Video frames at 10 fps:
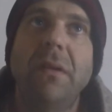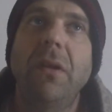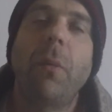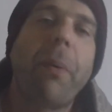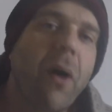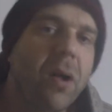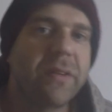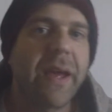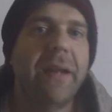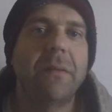you know, Paul
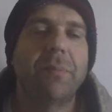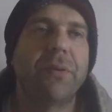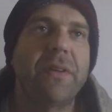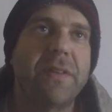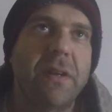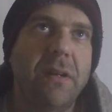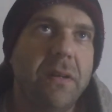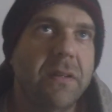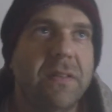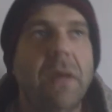died in prison, and
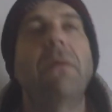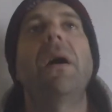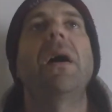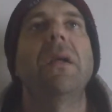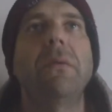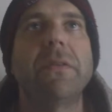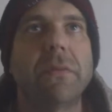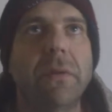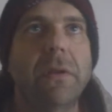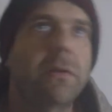you could say, well, he
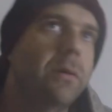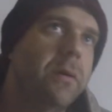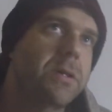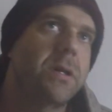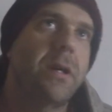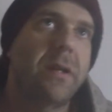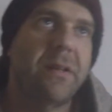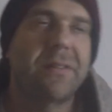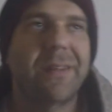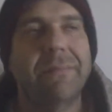wasn't really tortured to
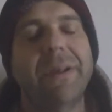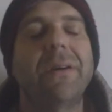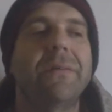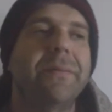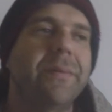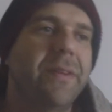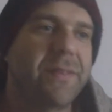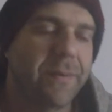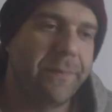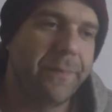death. It's like, no,
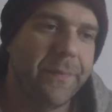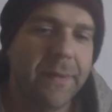listen,